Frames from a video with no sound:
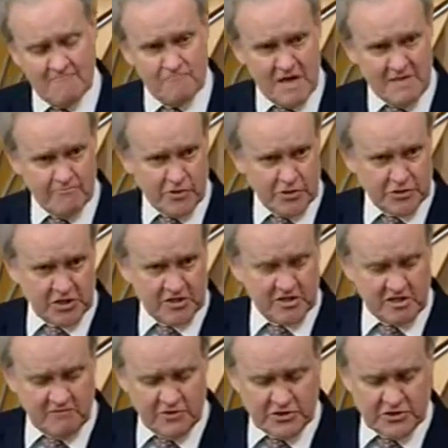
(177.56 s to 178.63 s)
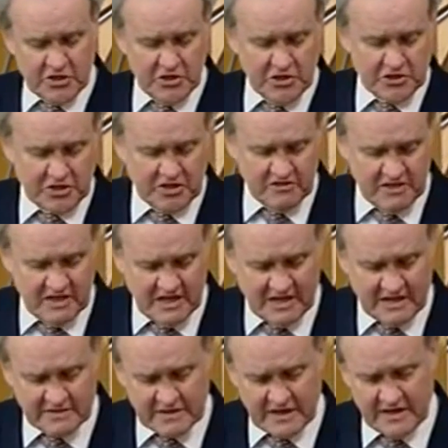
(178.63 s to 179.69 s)
members' activities in
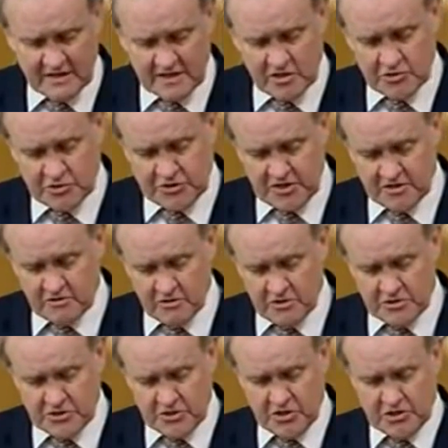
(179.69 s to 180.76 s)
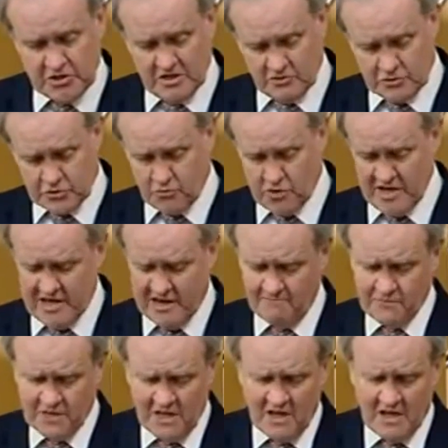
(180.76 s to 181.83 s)
their constituencies and
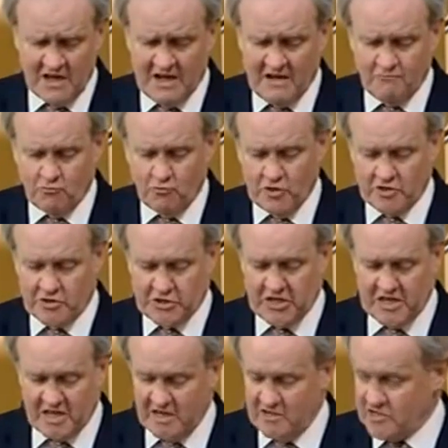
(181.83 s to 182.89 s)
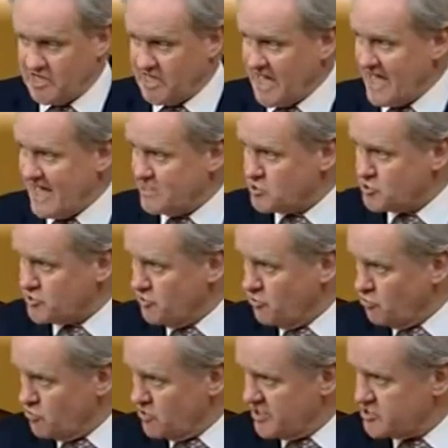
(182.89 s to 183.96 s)
elsewhere, we're seeking to catch the
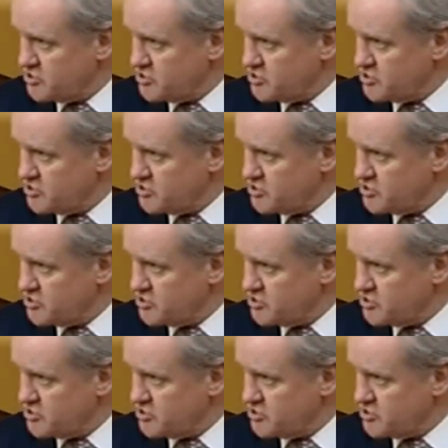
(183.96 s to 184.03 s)
whole